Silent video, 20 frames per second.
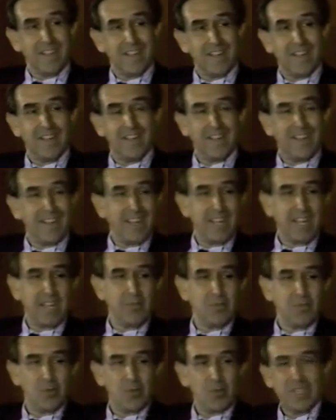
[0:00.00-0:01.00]
And I
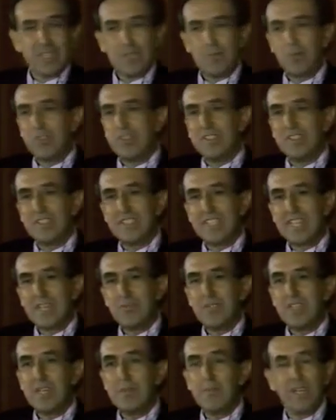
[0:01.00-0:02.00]
have to look at the positive
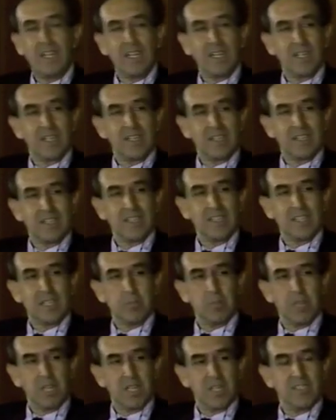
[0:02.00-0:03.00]
side. See, I'm an architect
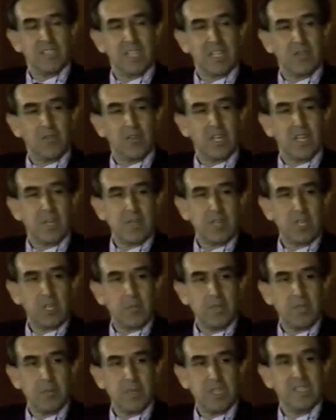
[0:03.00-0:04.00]
that builds, therefore I'm an
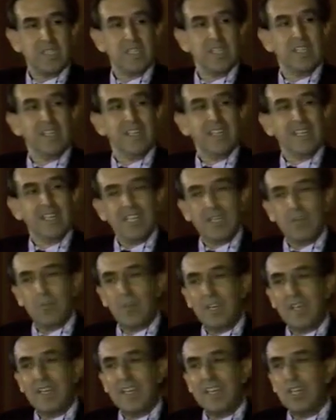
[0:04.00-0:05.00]
optimist.
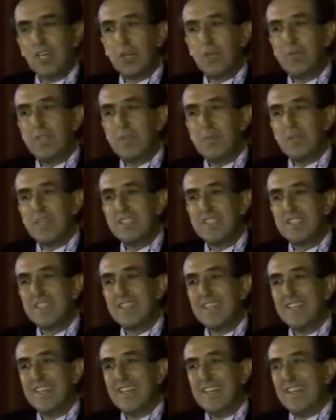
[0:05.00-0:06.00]
Being an optimist
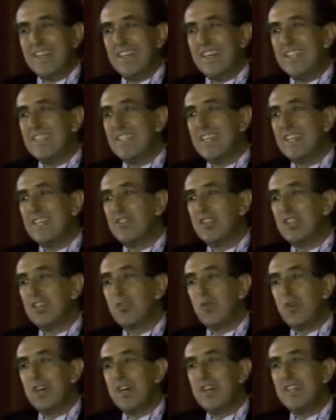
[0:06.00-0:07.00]
is a
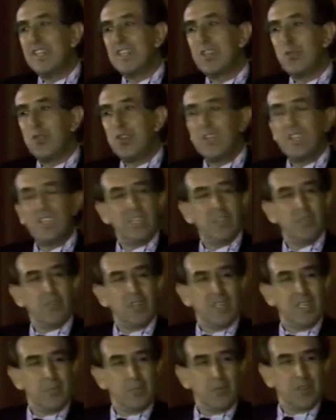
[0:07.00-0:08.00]
required quality
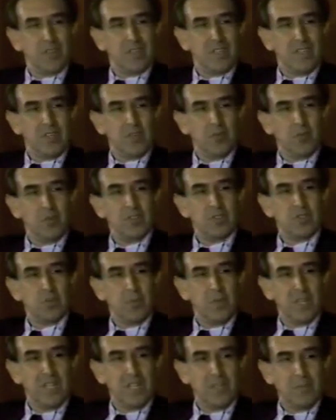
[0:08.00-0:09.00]
for anybody who wants to
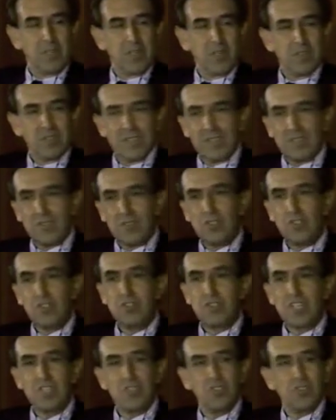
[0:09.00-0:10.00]
build, because
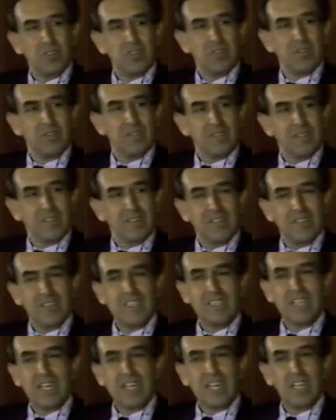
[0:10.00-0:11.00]
construction
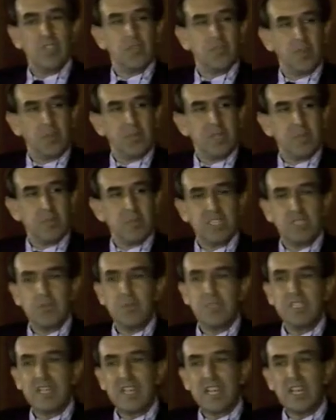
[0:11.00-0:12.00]
is an act of optimism,
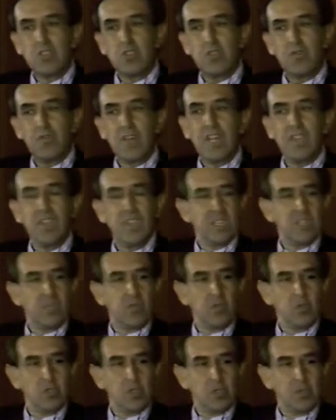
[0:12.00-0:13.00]
it's an act of faith in the
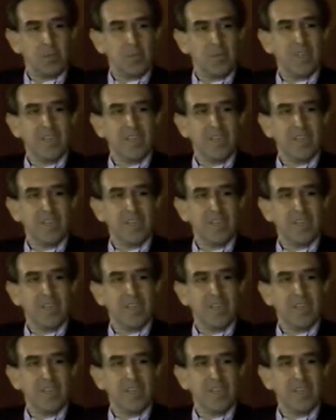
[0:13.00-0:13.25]
future.